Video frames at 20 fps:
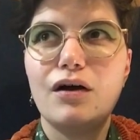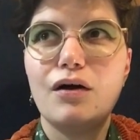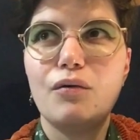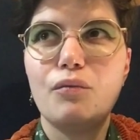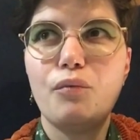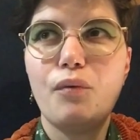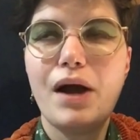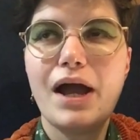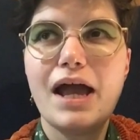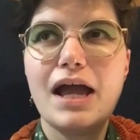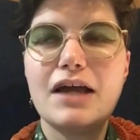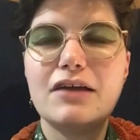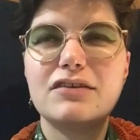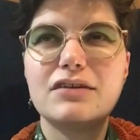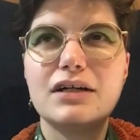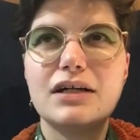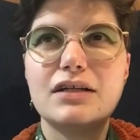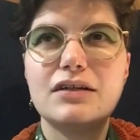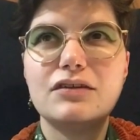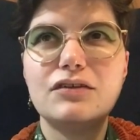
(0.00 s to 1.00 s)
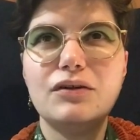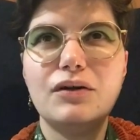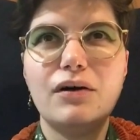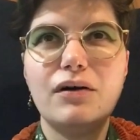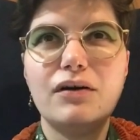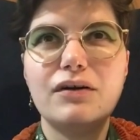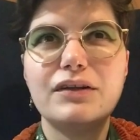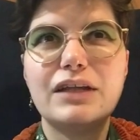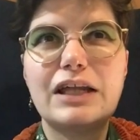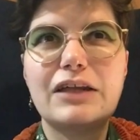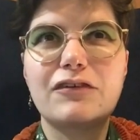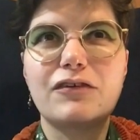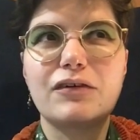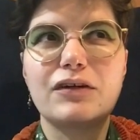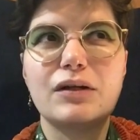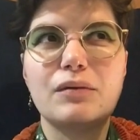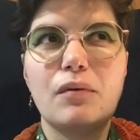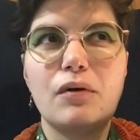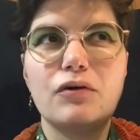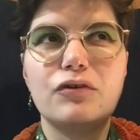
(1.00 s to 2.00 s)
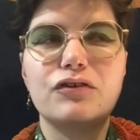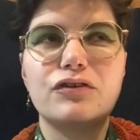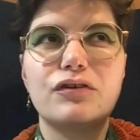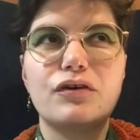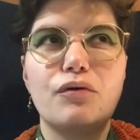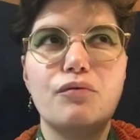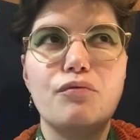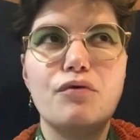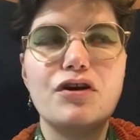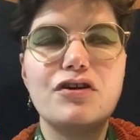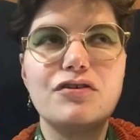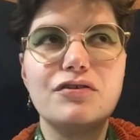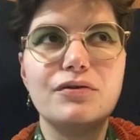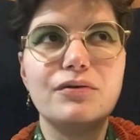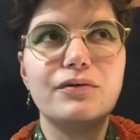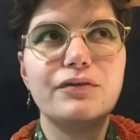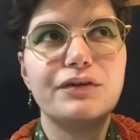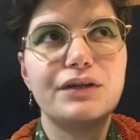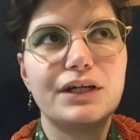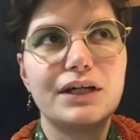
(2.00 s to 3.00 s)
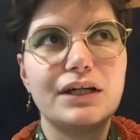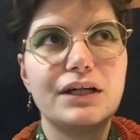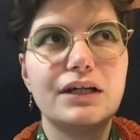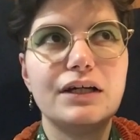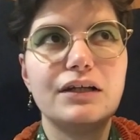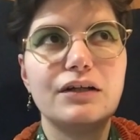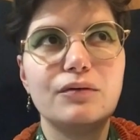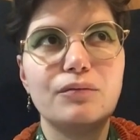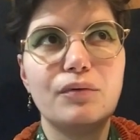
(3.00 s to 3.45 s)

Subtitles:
weight, and, you know, aren't necessarily the most original thing in the